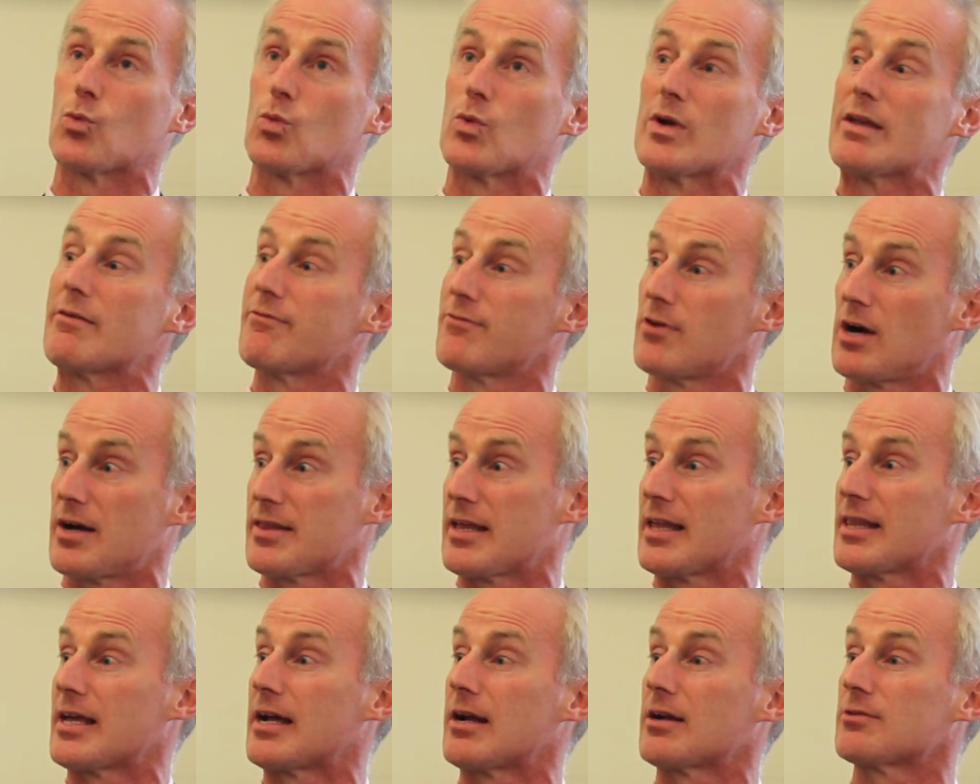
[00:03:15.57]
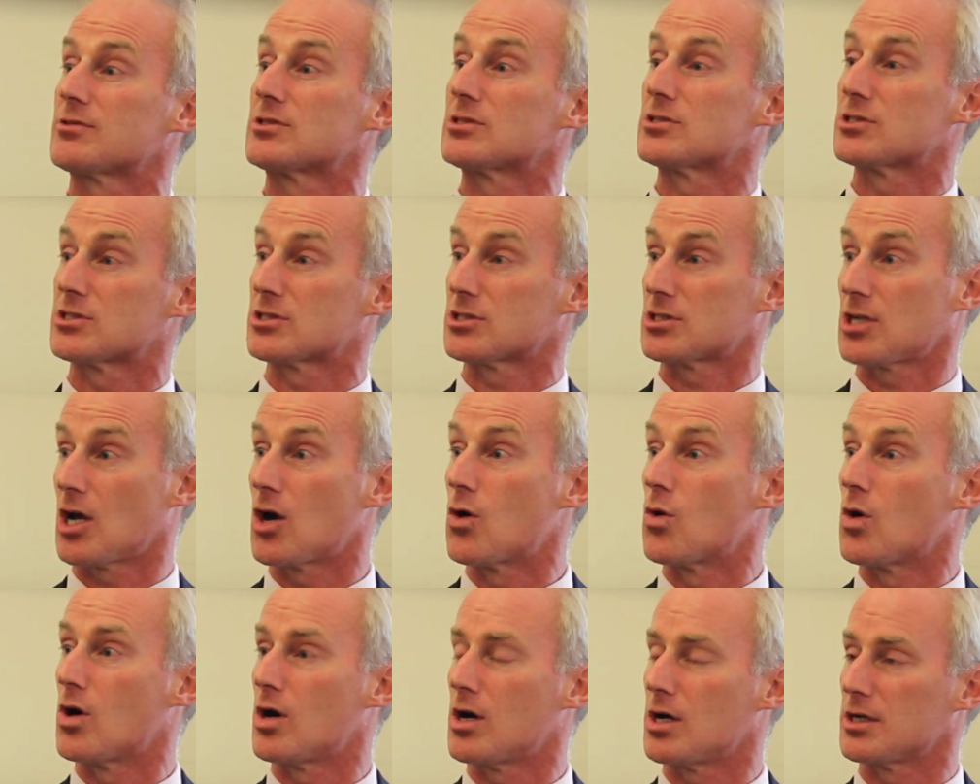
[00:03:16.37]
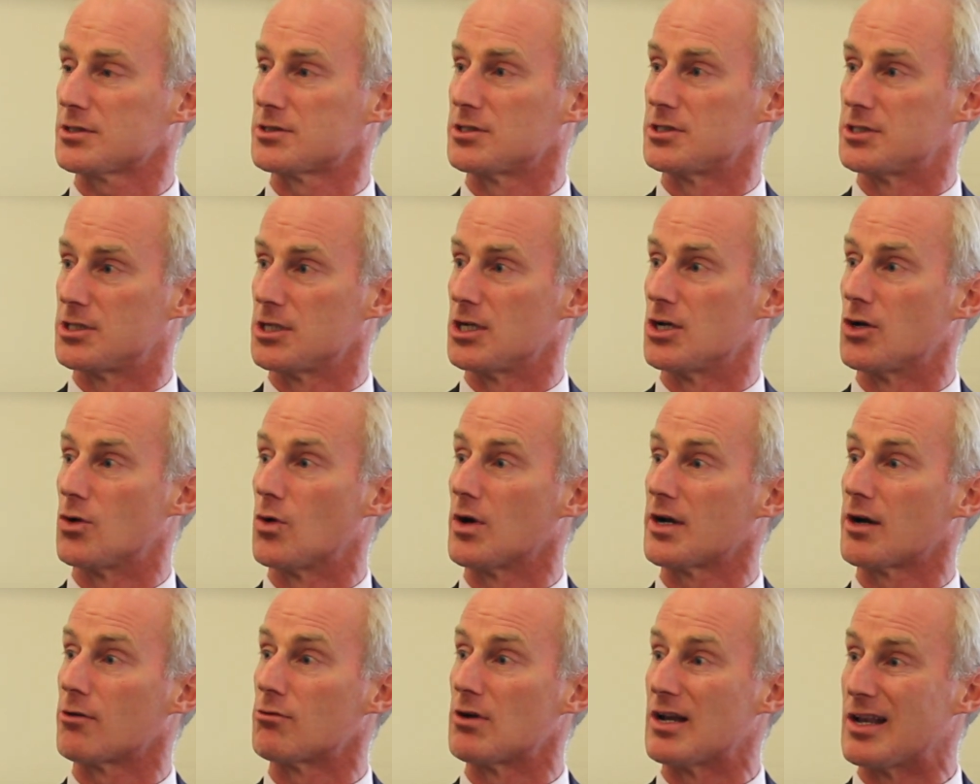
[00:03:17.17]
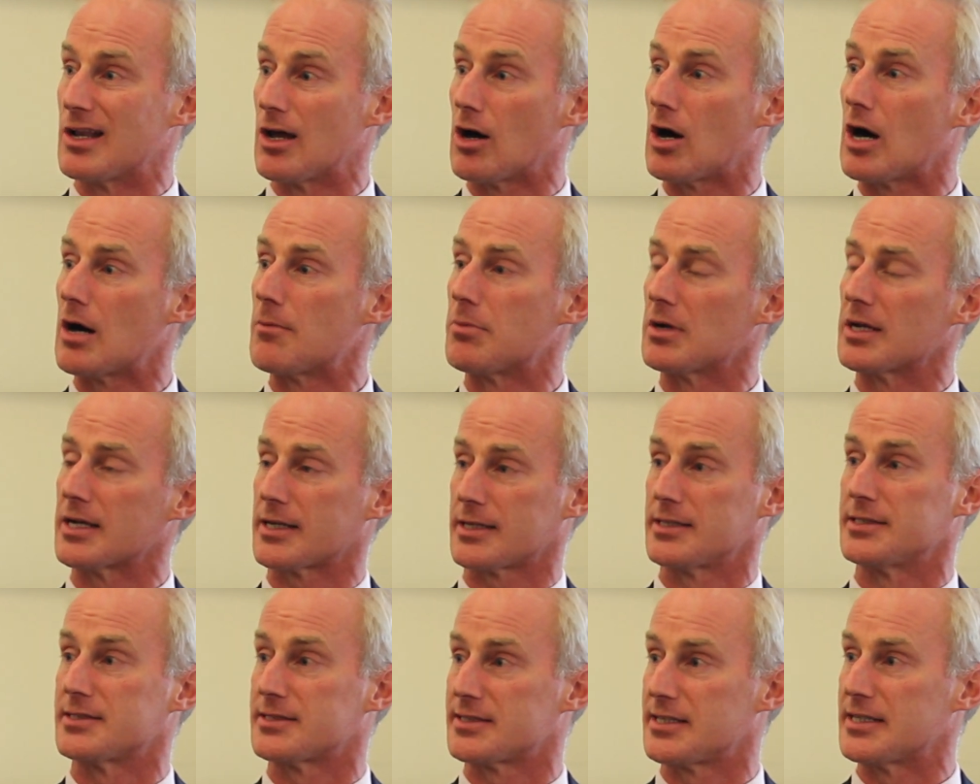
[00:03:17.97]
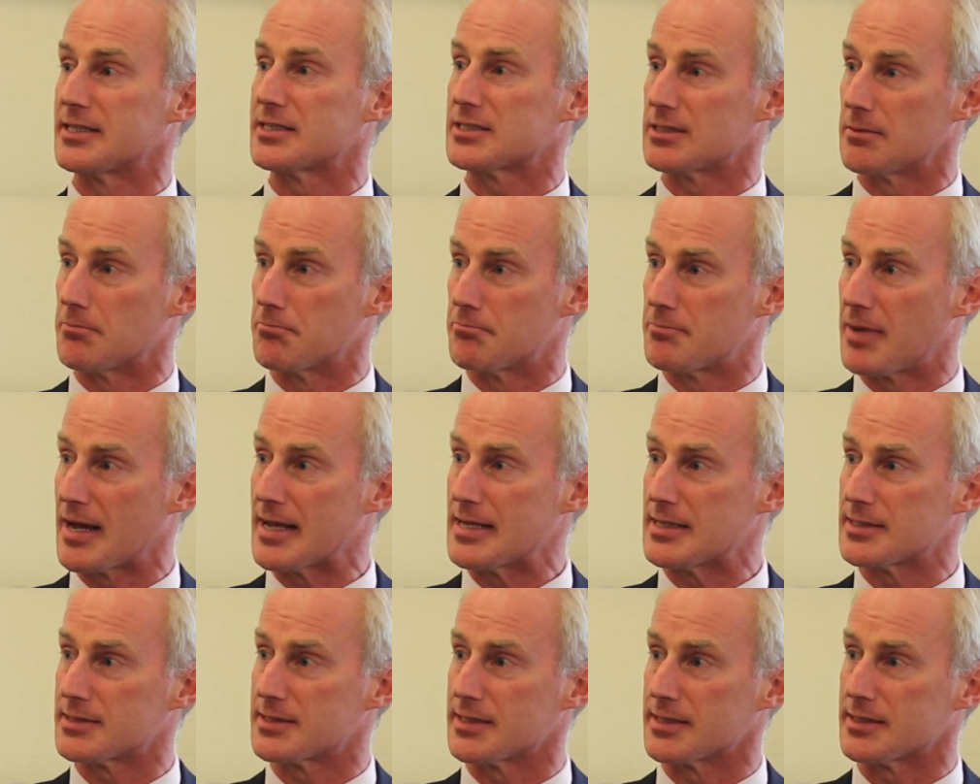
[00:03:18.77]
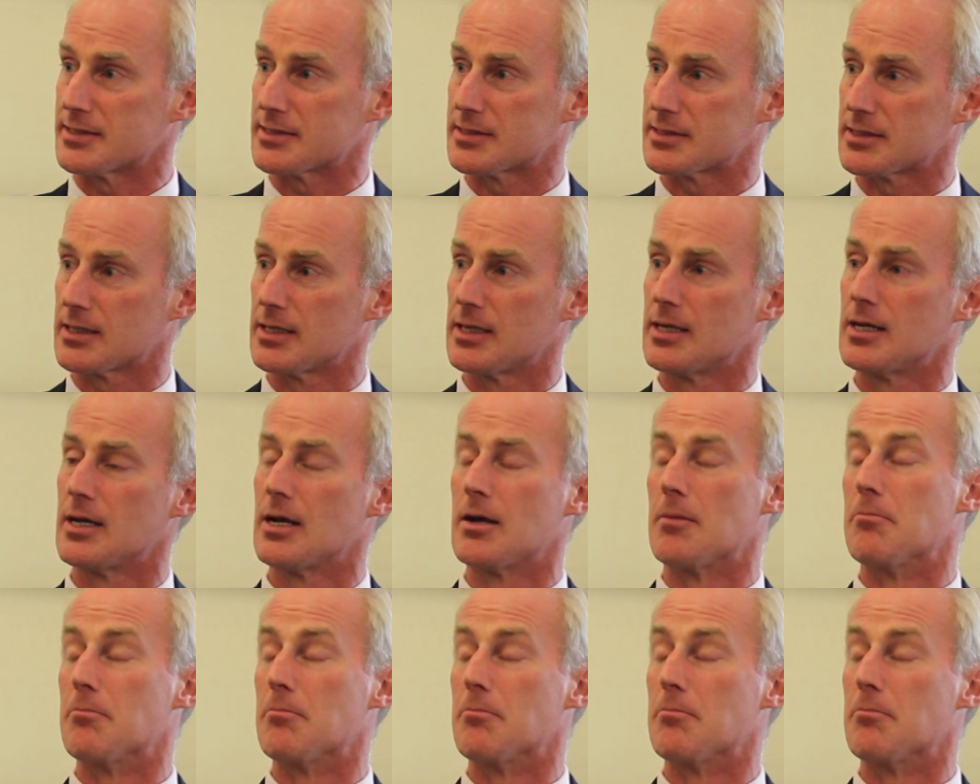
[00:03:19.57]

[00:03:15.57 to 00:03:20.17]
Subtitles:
we find that they're so hard to do on a reliable and consistent basis.